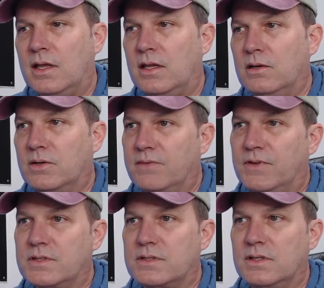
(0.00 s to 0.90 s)
You know, if
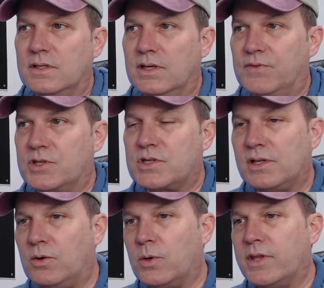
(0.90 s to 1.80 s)
it's
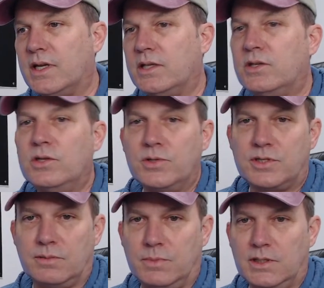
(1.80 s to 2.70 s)
slower than it used
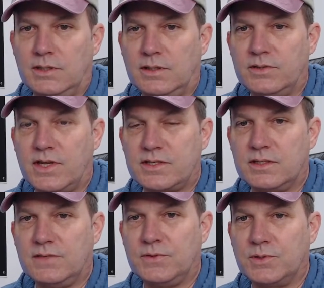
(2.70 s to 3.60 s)
to be, you know, that's a
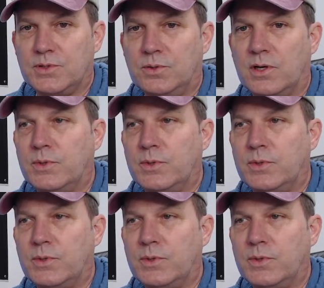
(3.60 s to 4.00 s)
different story.